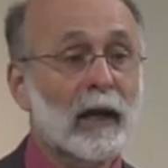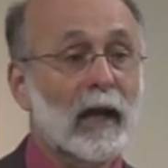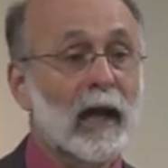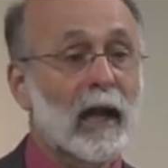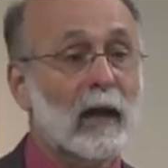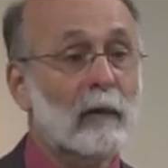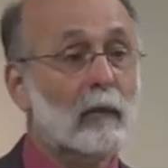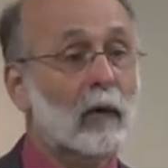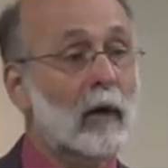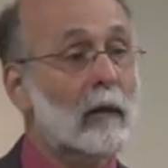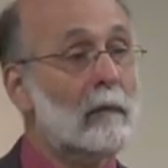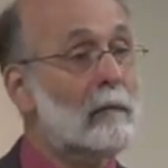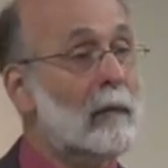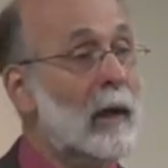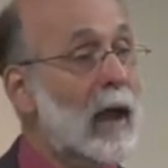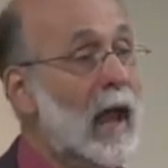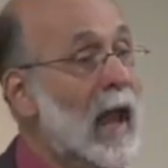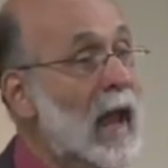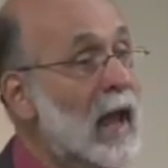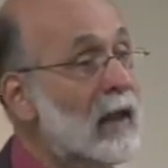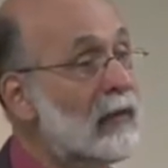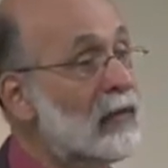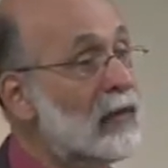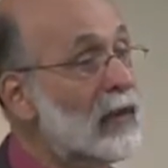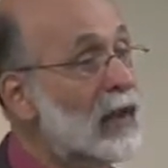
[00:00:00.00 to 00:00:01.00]
And when
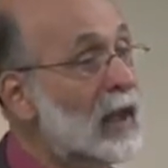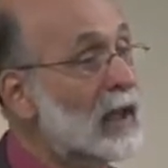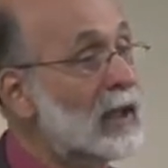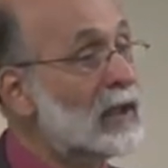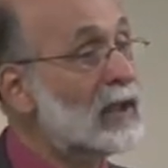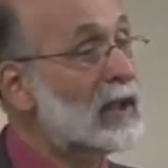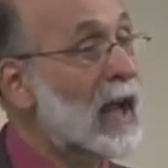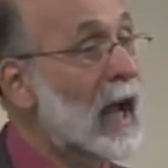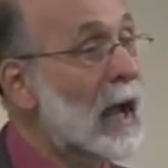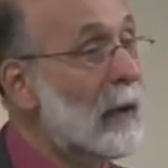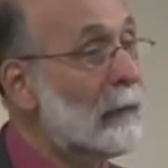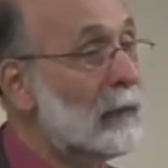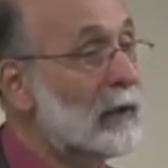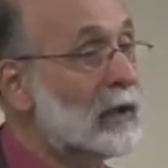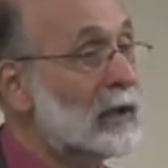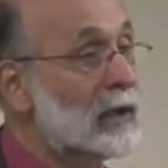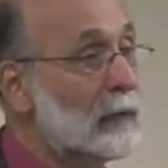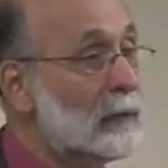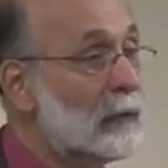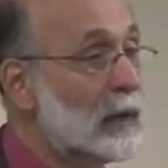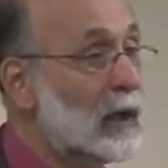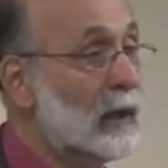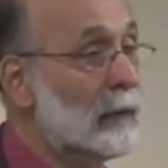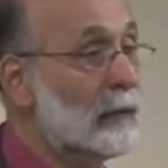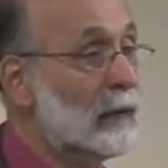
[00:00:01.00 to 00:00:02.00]
bad things happen to
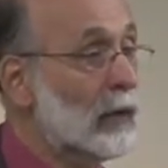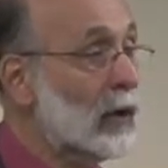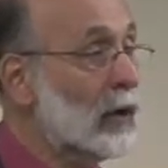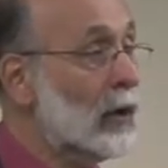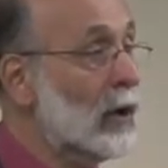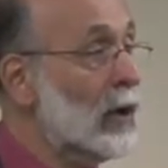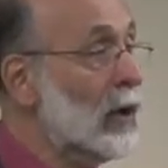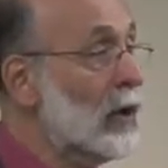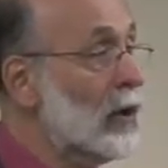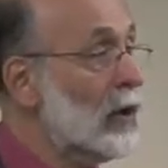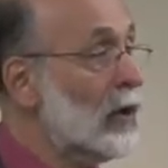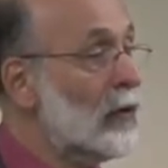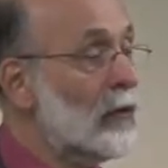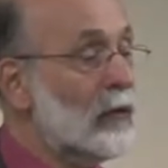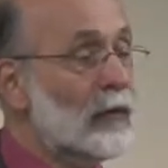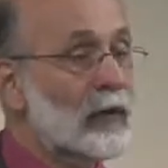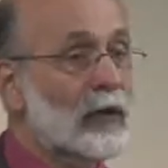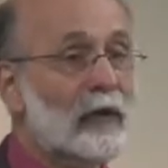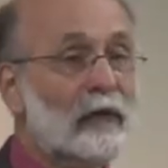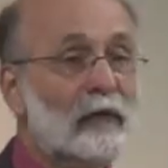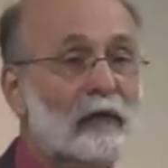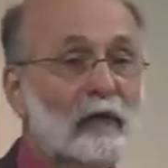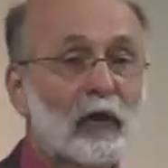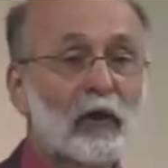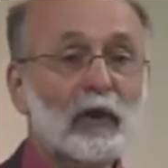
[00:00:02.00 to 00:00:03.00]
people,
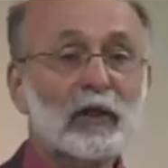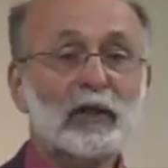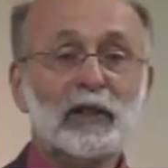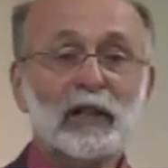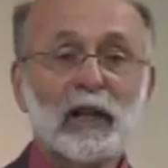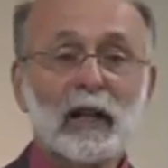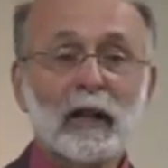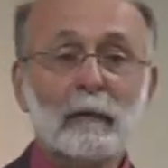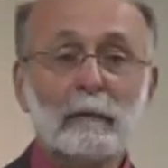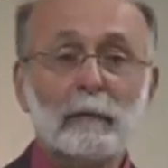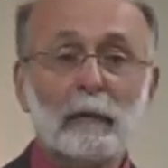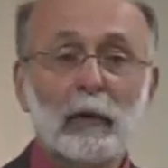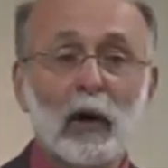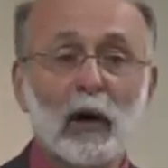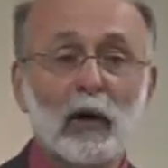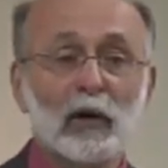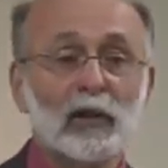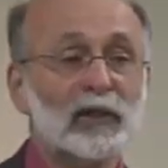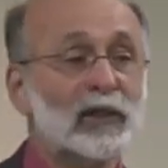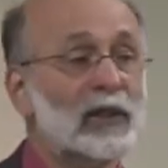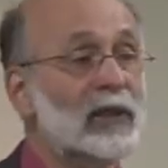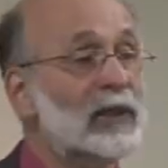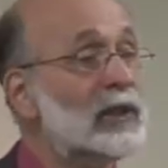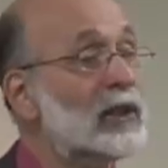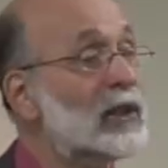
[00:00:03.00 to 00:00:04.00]
the first
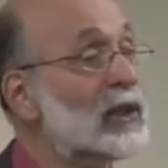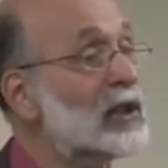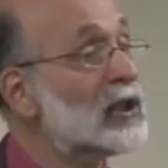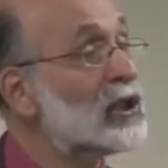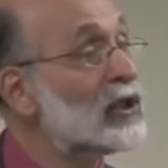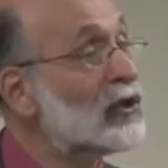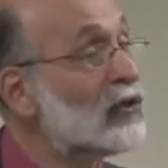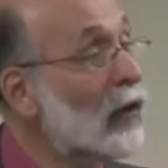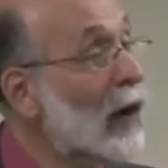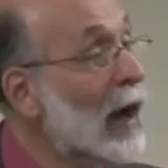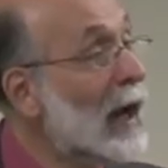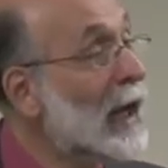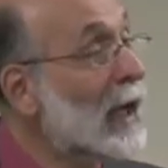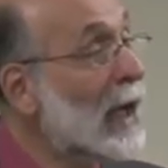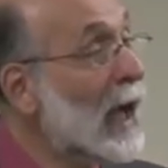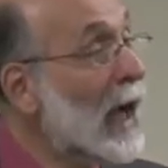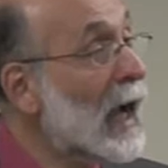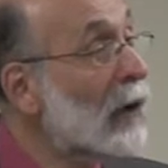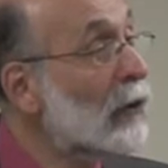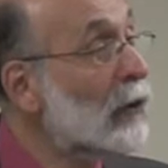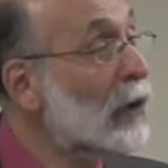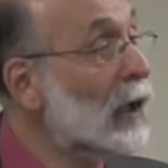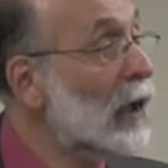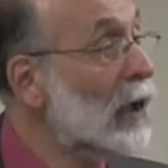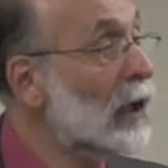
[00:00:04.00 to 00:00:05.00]
impulse is to strike
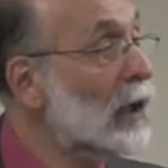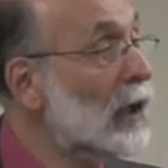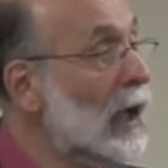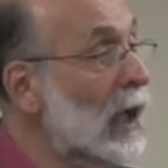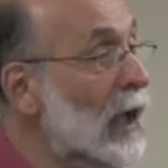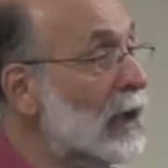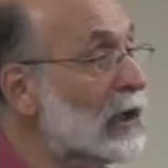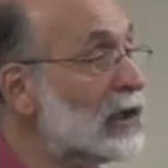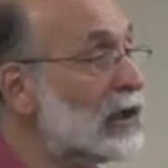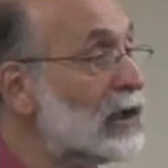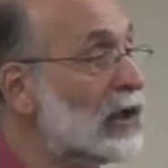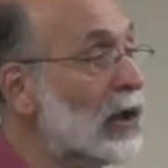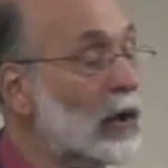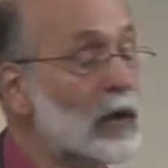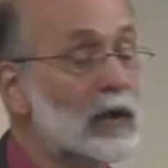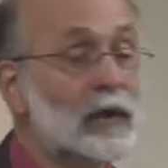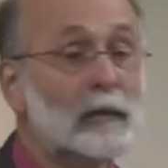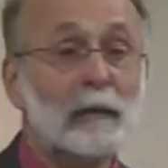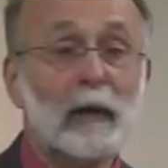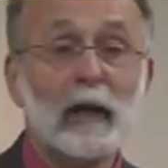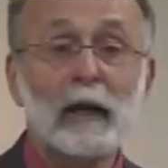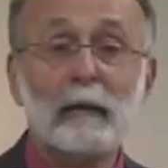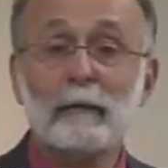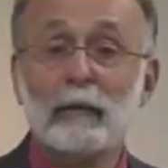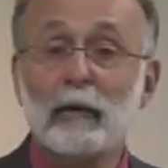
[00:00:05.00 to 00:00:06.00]
out against those
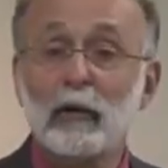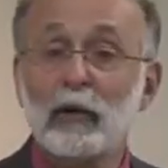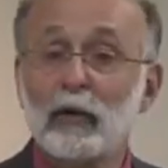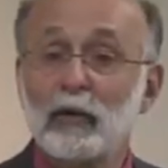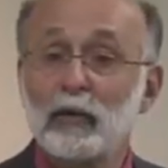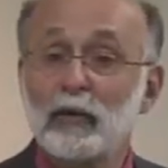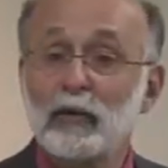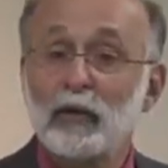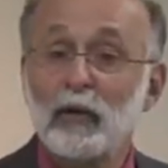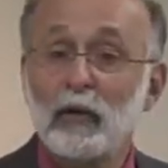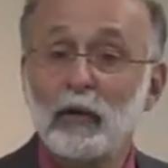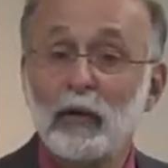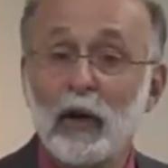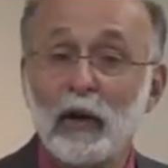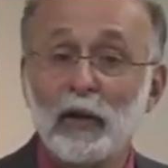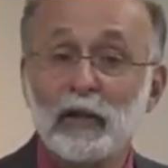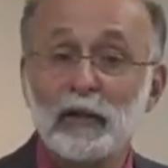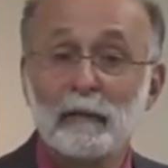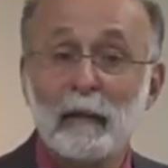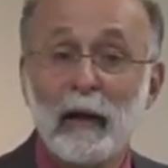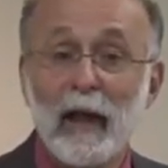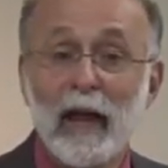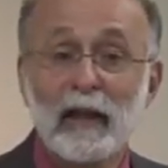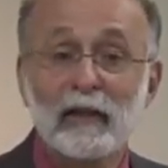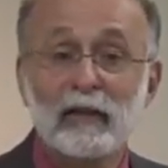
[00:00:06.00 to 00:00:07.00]
people who do those
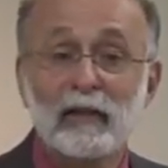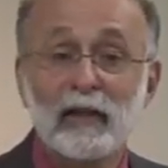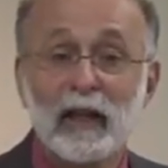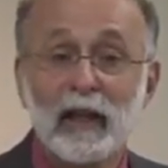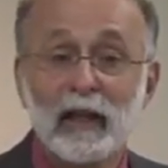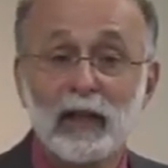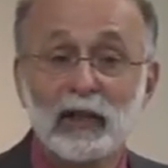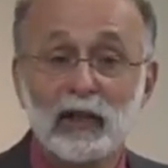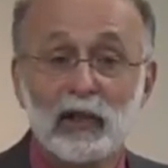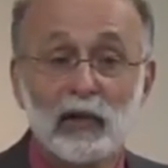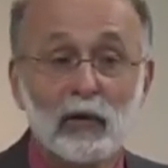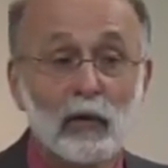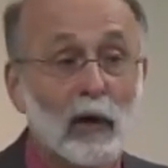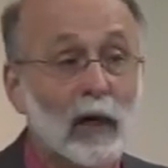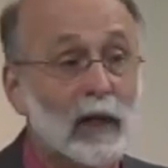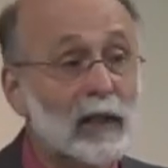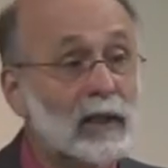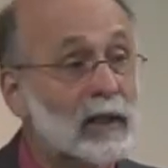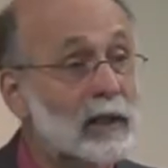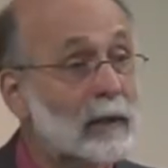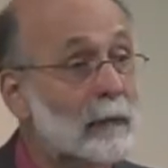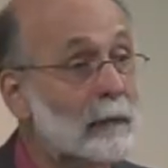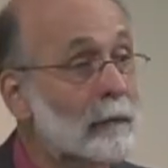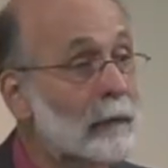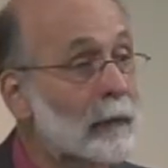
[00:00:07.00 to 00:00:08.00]
bad things to
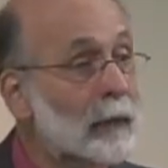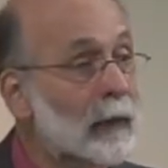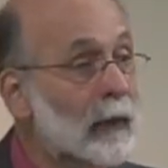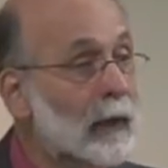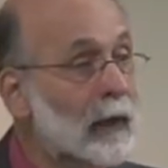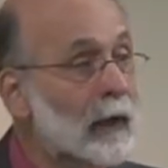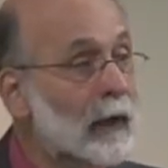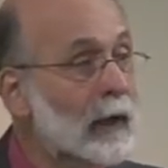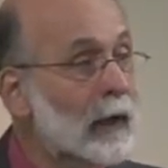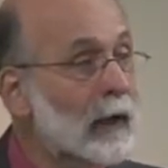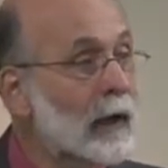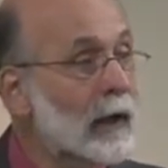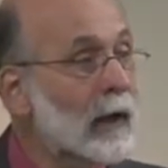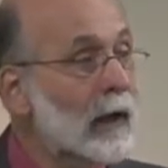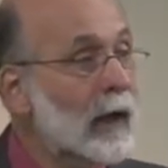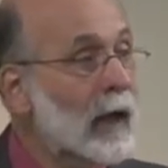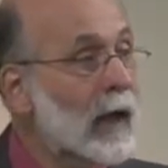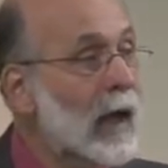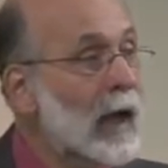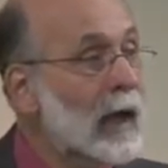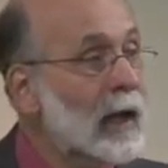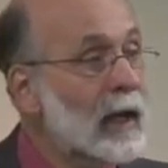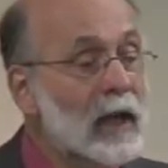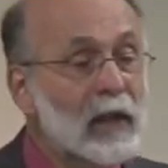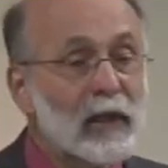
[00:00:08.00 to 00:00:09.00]
us.
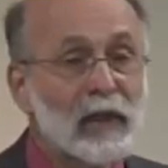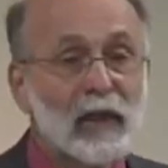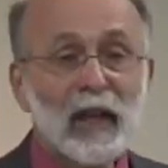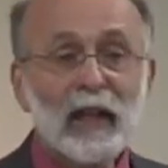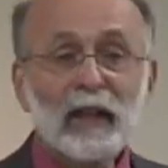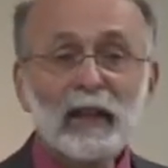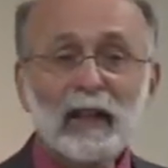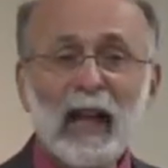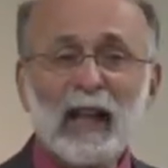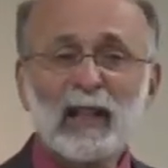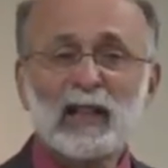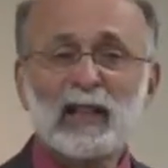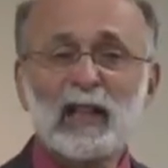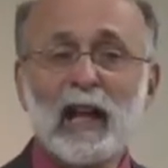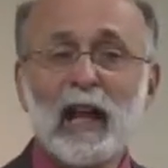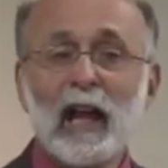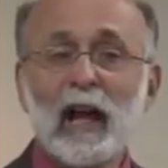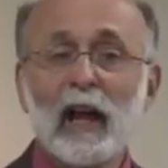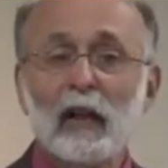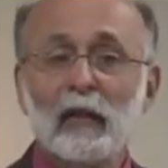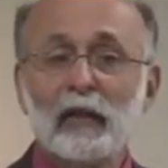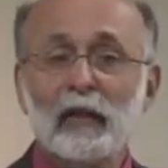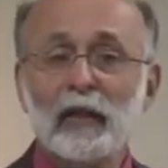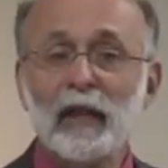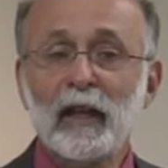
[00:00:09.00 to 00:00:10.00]
And I think that's a
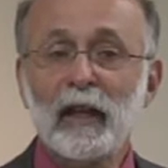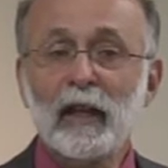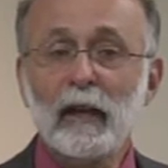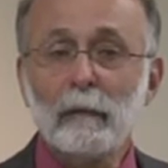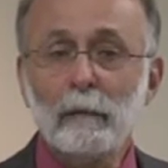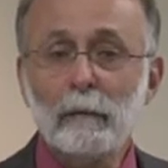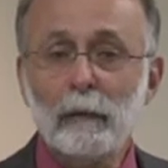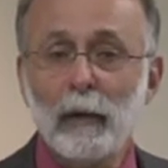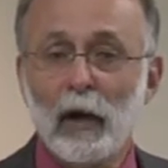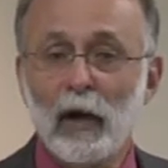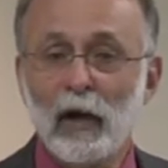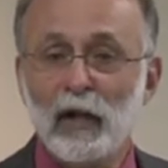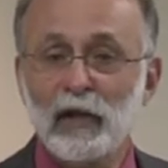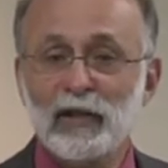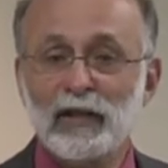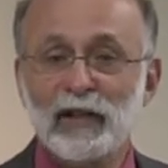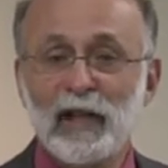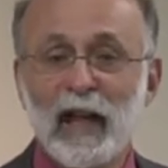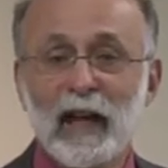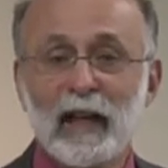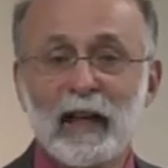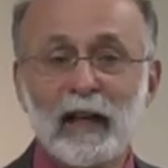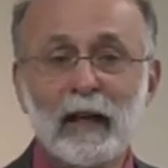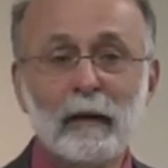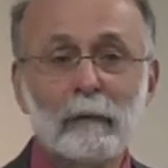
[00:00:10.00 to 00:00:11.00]
healthy impulse.
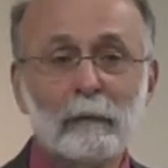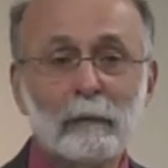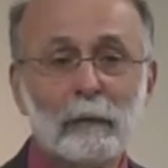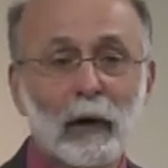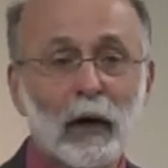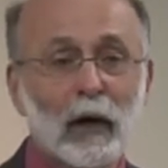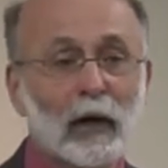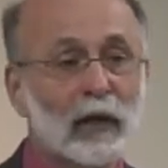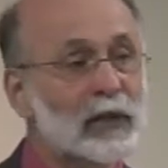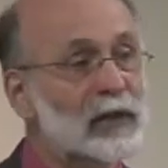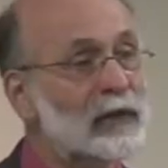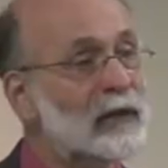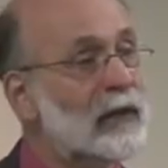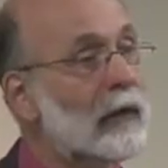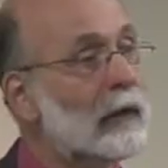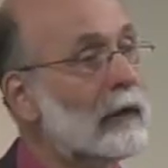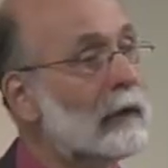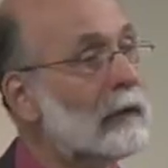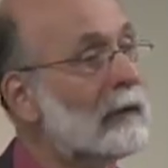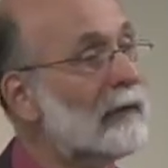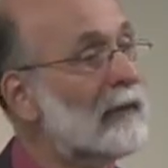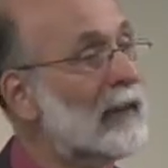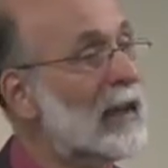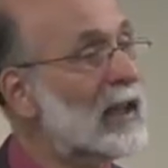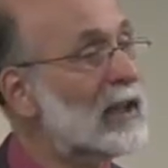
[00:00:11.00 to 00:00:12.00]
That impulse
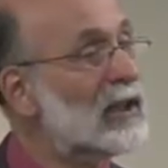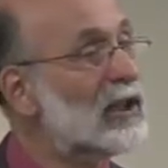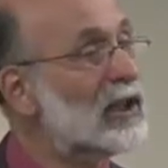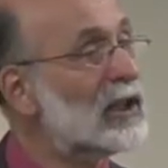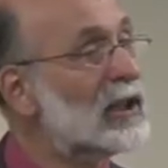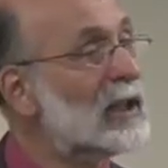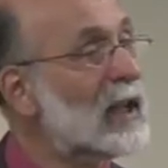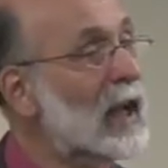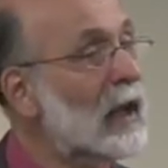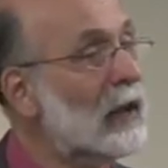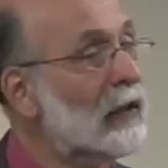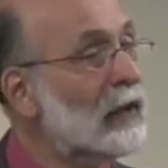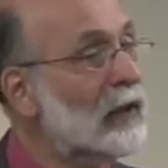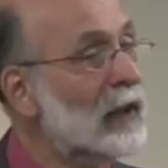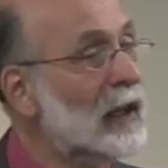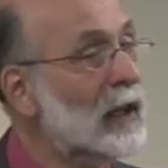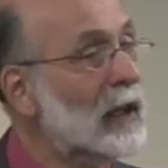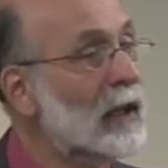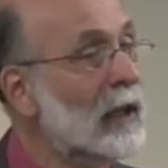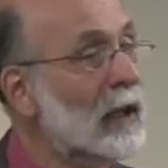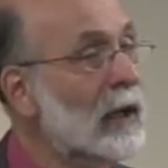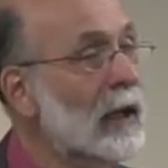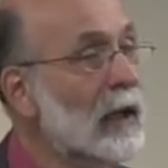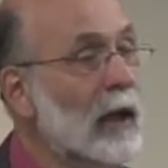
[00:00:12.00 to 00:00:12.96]
for revenge is healthy.